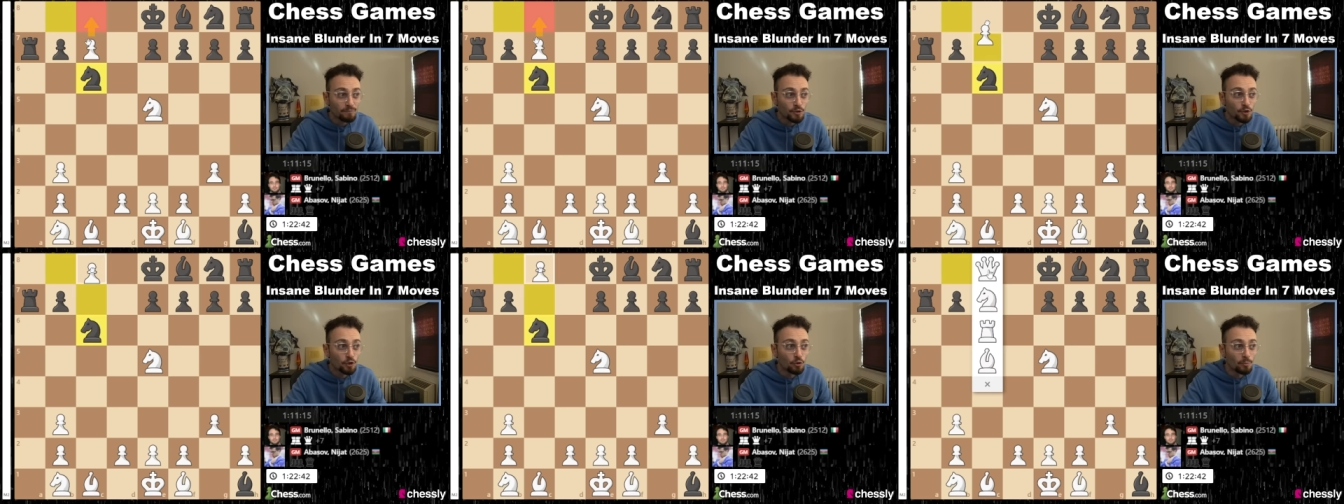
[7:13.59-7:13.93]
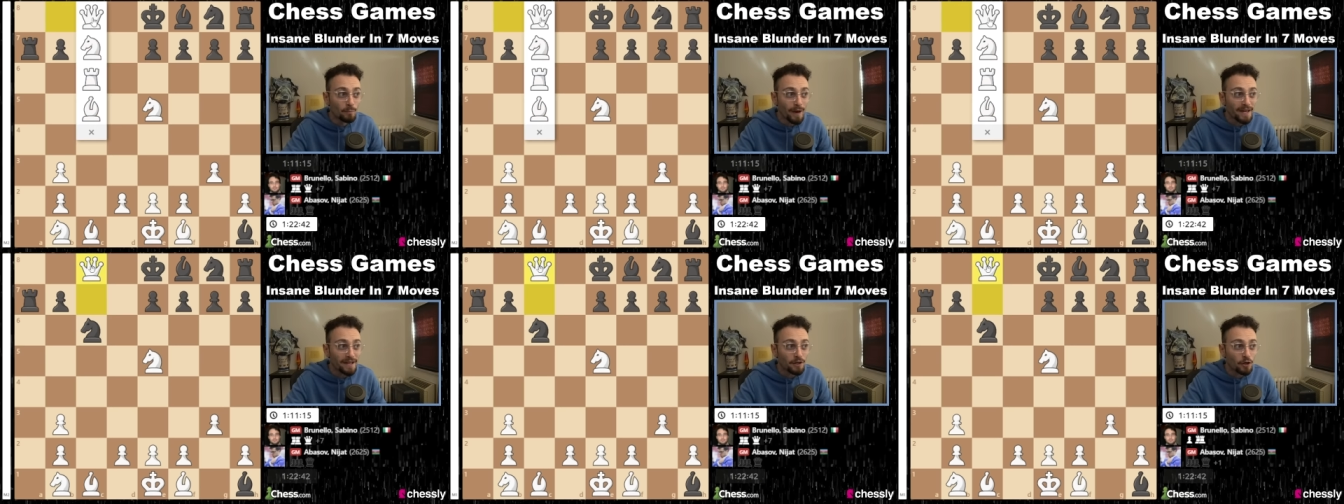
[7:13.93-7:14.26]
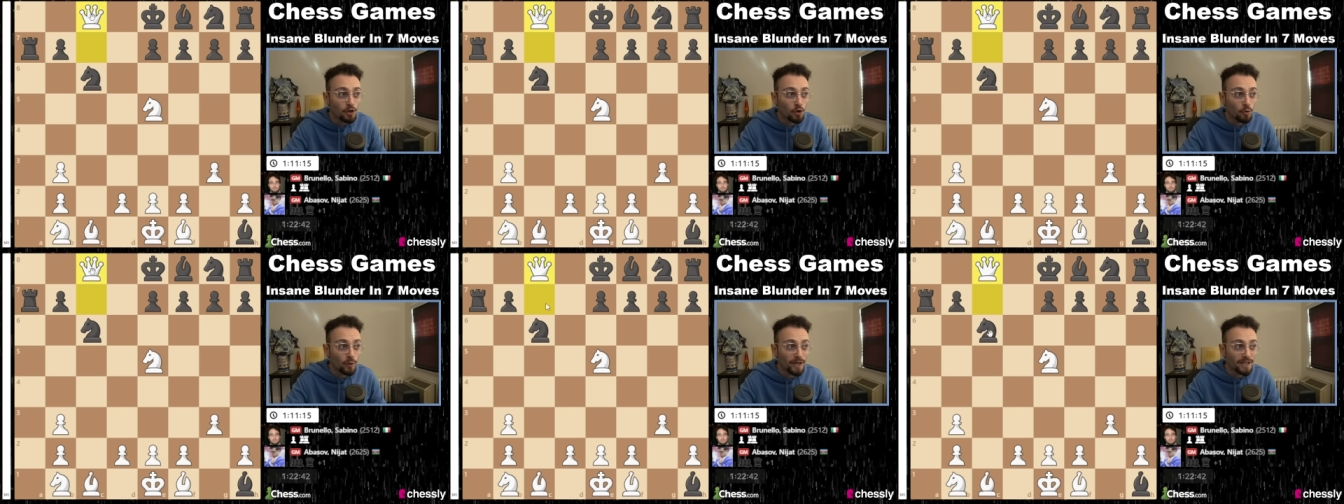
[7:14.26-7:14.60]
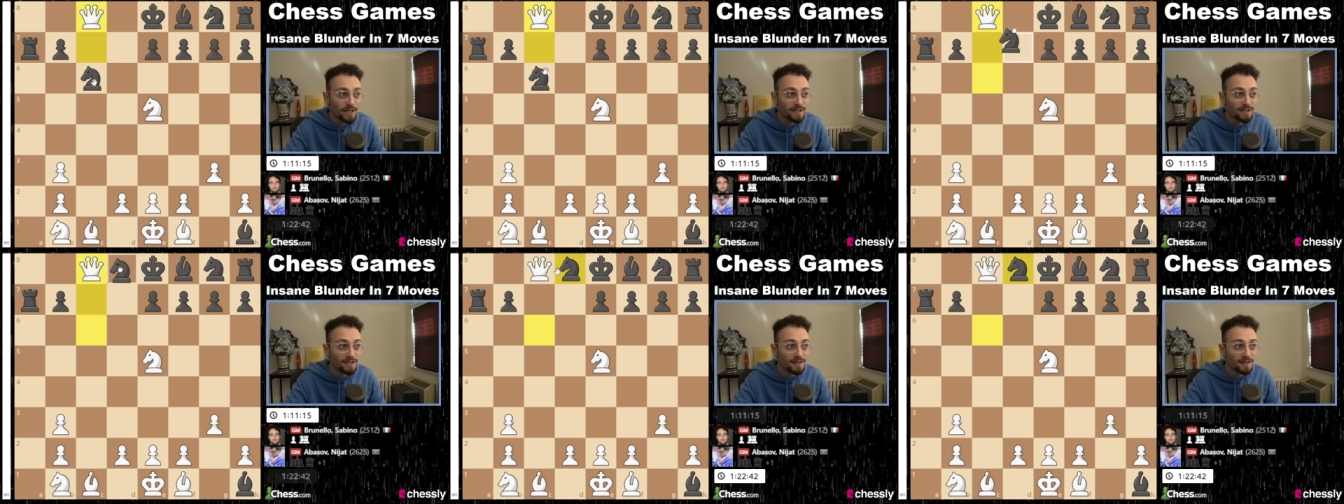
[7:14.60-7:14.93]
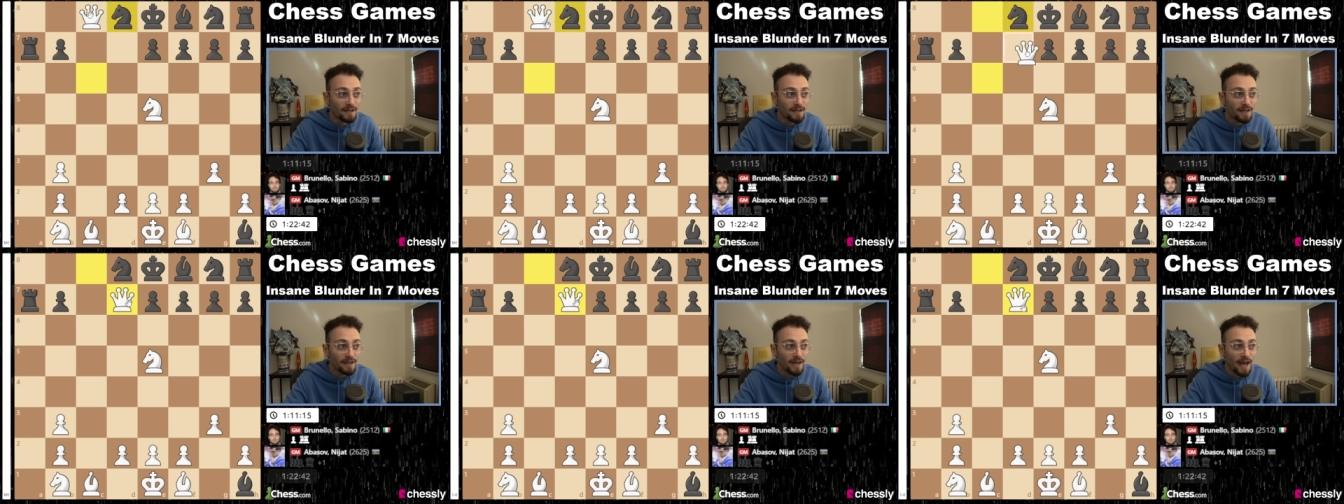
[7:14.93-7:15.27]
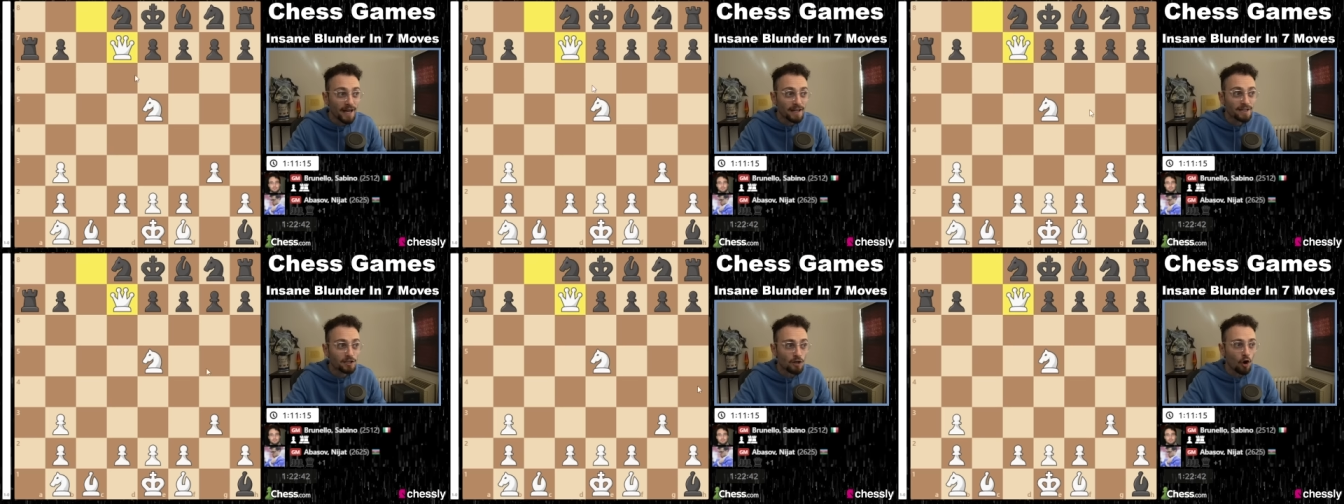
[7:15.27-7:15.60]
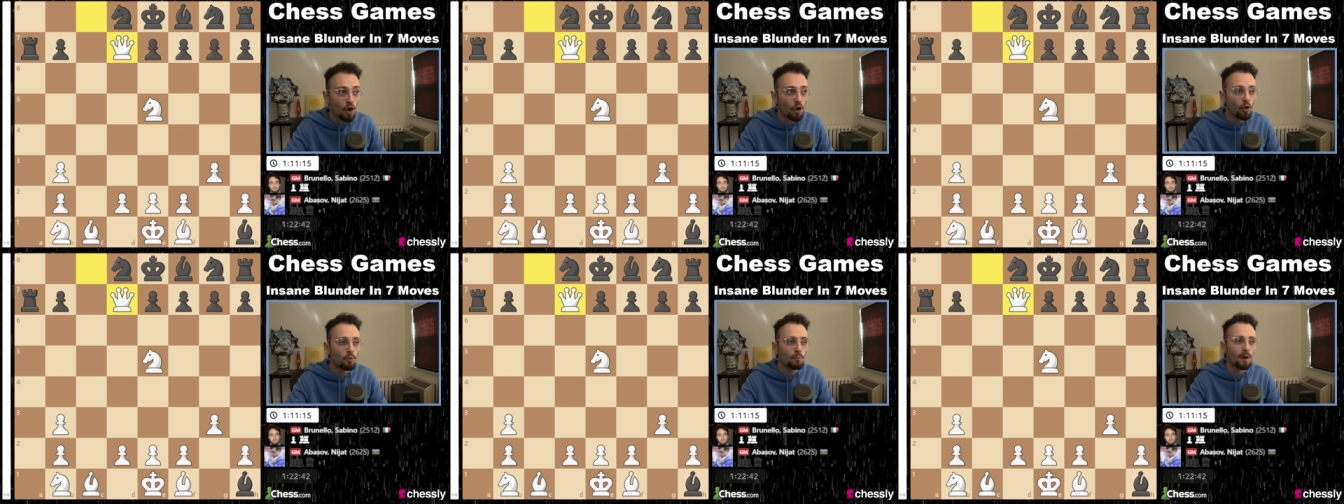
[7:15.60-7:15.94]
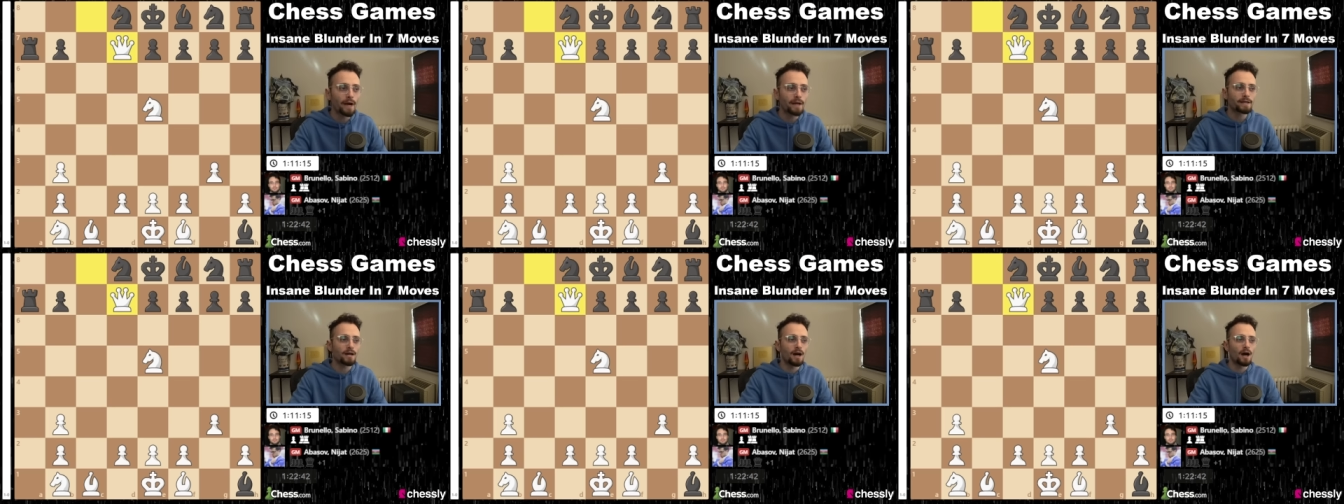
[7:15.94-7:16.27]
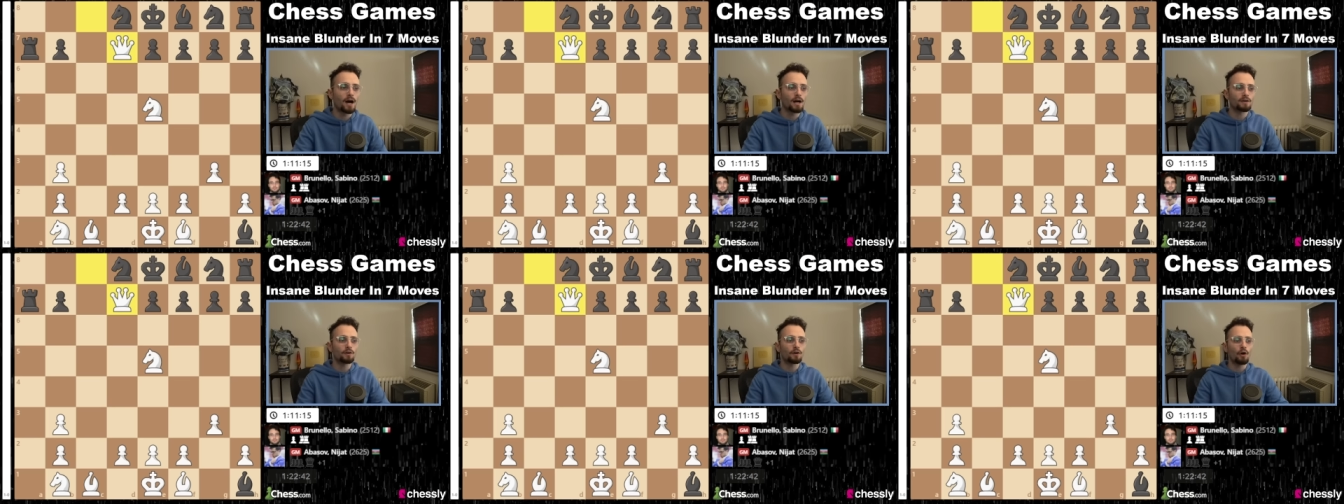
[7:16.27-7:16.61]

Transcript: You make a queen and it's oh my god,